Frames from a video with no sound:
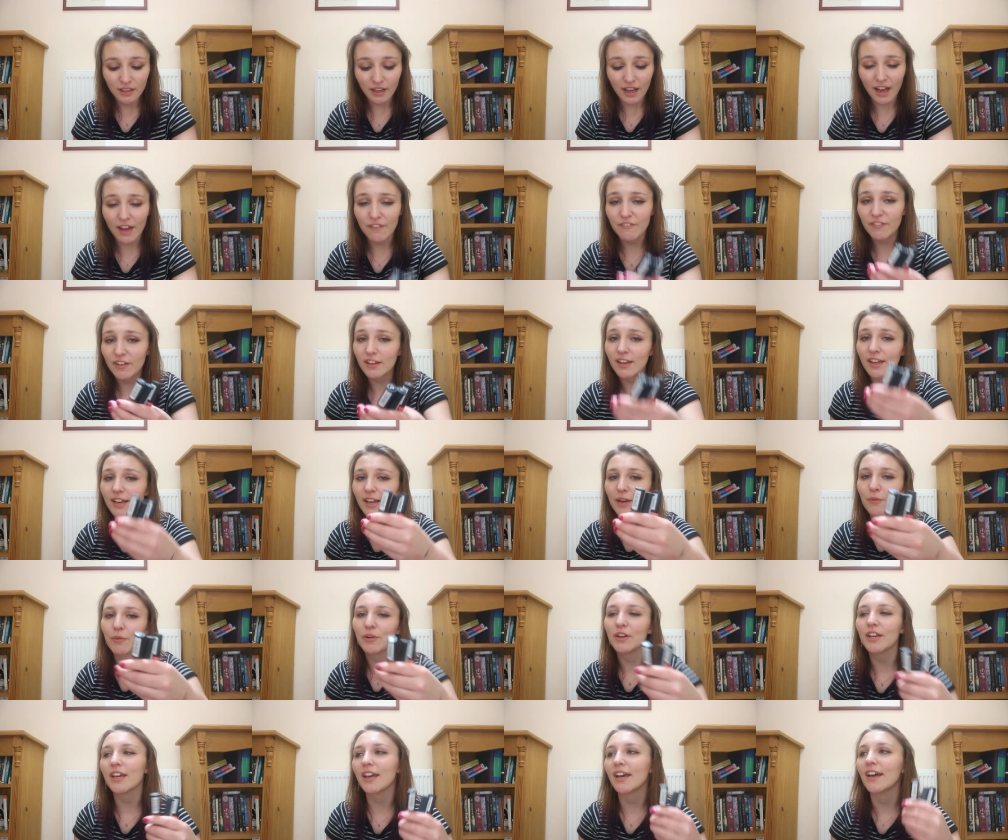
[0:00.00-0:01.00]
I feel like I
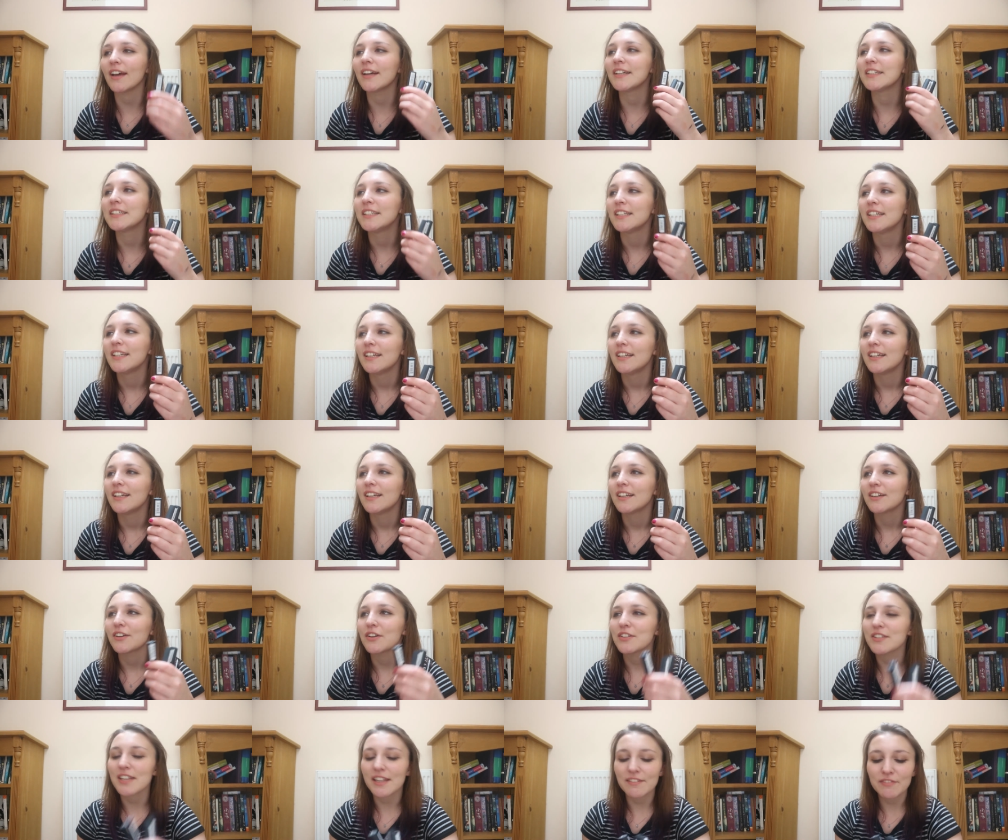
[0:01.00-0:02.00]
want to get,
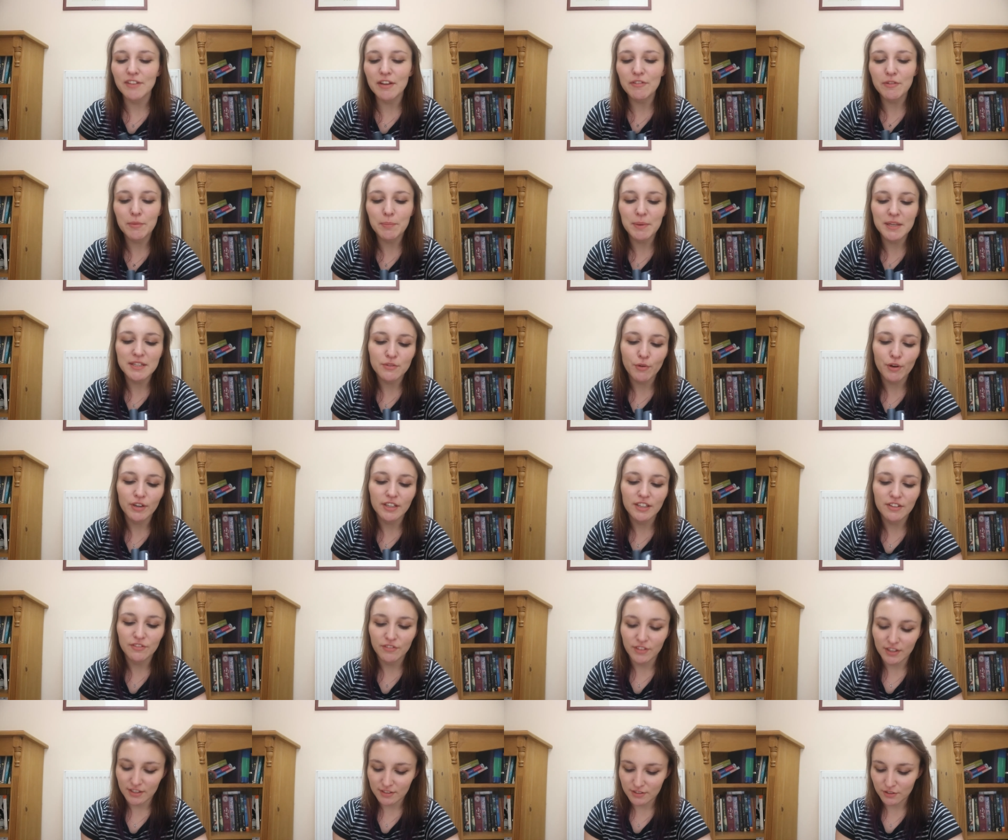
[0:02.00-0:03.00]
because I've never been to any
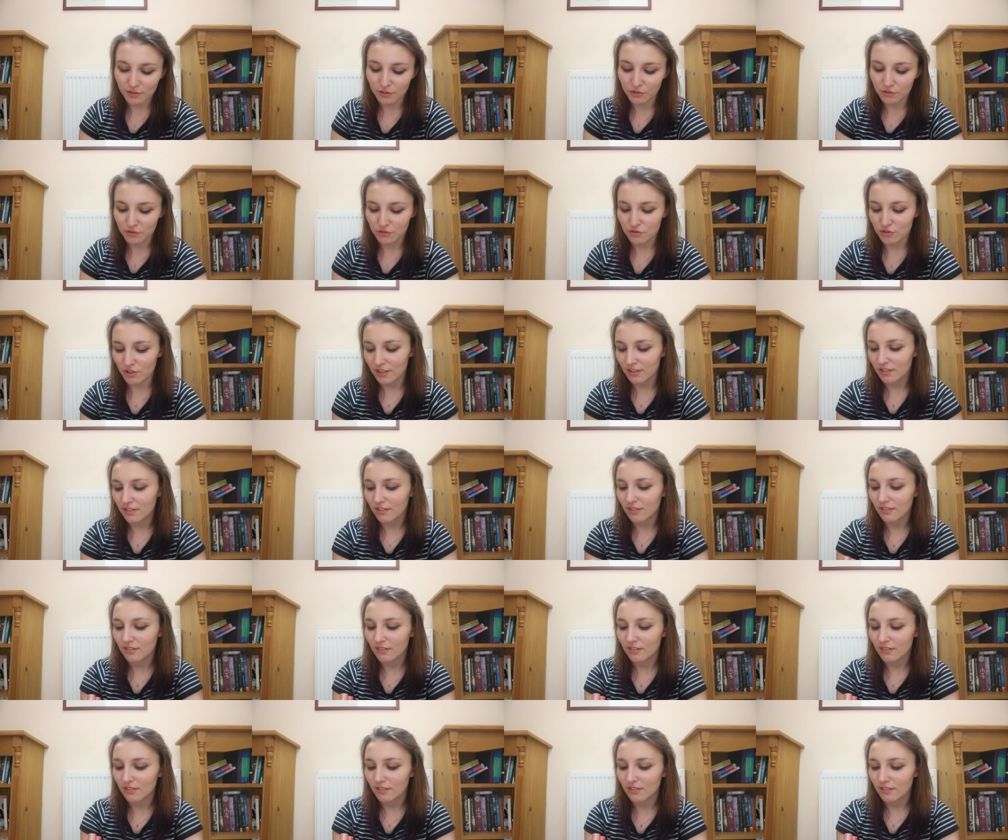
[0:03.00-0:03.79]
of these cities,